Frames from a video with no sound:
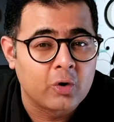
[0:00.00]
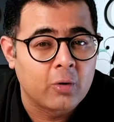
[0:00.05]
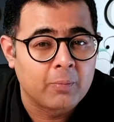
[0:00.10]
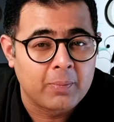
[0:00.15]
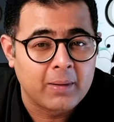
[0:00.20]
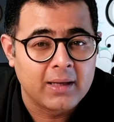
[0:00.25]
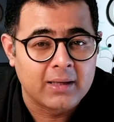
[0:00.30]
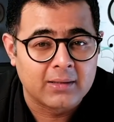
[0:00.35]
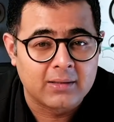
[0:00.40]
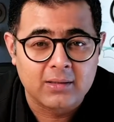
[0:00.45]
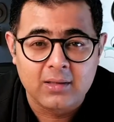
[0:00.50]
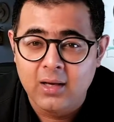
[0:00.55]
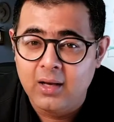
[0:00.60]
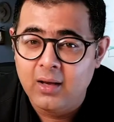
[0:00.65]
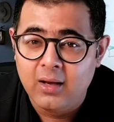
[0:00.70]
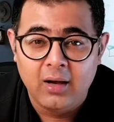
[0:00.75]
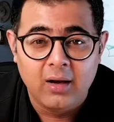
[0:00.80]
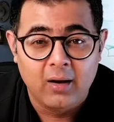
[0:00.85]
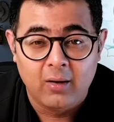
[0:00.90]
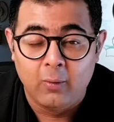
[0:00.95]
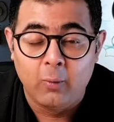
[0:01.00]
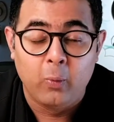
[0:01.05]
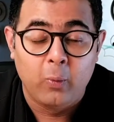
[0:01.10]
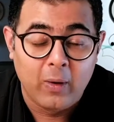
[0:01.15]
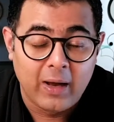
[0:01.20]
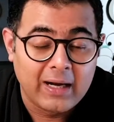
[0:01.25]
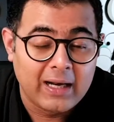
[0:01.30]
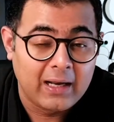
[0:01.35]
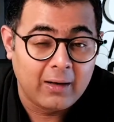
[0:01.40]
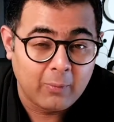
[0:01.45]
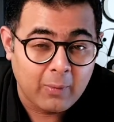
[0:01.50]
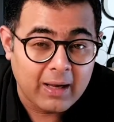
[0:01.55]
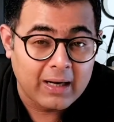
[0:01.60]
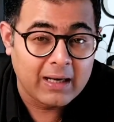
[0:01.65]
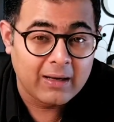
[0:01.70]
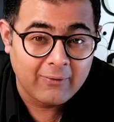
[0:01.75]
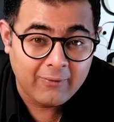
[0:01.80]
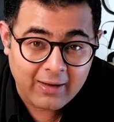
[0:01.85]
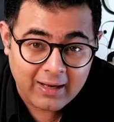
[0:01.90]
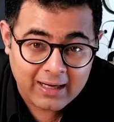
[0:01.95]
rupees. A very,
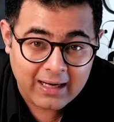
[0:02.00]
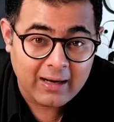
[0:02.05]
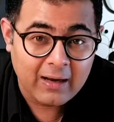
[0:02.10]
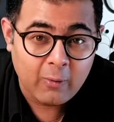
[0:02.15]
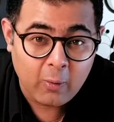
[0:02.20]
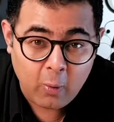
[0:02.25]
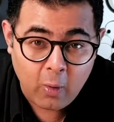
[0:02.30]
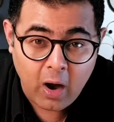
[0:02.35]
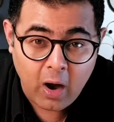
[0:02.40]
very, very